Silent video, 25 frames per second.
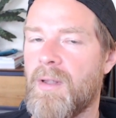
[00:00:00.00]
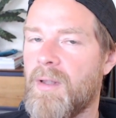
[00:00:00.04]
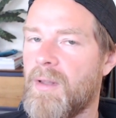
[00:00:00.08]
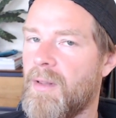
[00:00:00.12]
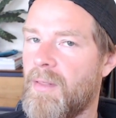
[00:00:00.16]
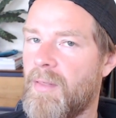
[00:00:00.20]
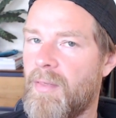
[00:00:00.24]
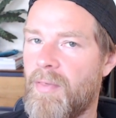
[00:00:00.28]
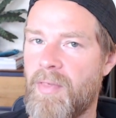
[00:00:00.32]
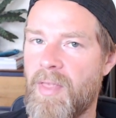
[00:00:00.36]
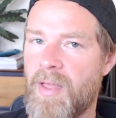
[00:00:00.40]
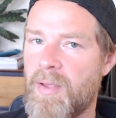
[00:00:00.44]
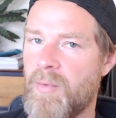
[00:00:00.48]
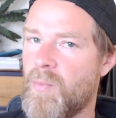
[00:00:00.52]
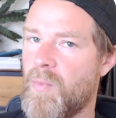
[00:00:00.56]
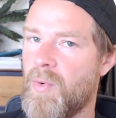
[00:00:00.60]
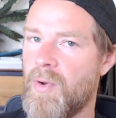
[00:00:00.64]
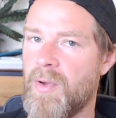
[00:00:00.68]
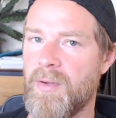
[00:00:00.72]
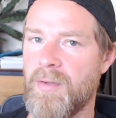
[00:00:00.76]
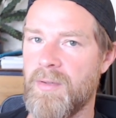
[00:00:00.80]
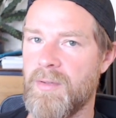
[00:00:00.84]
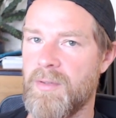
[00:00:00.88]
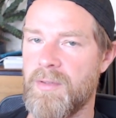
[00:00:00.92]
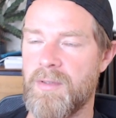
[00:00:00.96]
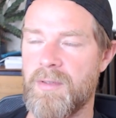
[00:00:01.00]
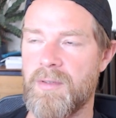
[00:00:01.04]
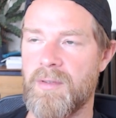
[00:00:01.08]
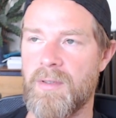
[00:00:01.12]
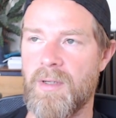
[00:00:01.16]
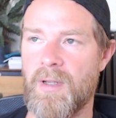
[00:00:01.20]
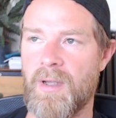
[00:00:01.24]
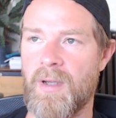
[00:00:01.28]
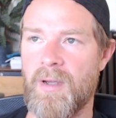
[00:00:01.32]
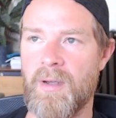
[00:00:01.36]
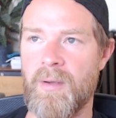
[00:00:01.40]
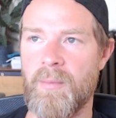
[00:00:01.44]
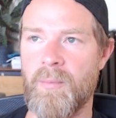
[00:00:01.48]
They weren't
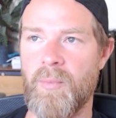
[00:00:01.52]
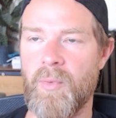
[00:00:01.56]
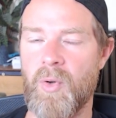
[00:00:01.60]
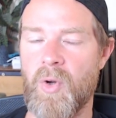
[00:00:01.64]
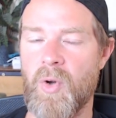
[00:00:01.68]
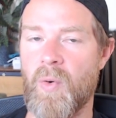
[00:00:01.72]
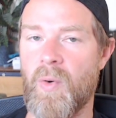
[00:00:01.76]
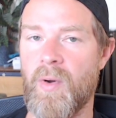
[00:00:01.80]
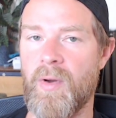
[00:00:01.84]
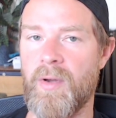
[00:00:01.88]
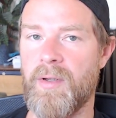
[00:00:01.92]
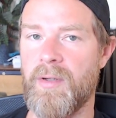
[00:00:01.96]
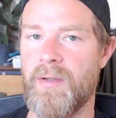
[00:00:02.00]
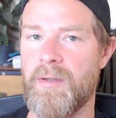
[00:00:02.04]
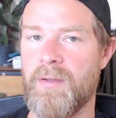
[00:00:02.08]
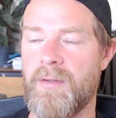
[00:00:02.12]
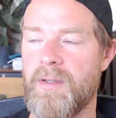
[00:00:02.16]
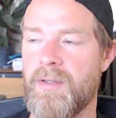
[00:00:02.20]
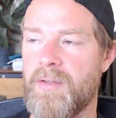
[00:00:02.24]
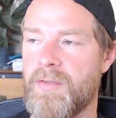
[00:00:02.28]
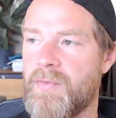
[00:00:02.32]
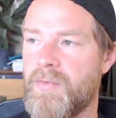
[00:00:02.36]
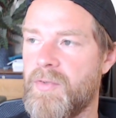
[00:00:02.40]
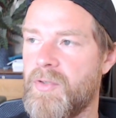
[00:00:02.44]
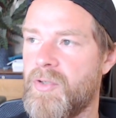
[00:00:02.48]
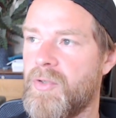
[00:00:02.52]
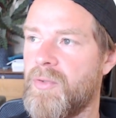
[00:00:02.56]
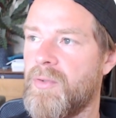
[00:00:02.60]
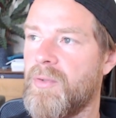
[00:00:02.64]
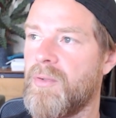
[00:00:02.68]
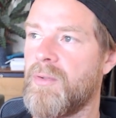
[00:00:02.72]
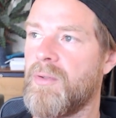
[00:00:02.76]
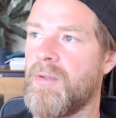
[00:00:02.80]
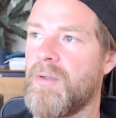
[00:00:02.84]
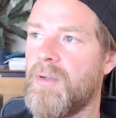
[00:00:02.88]
quiet, that's for sure.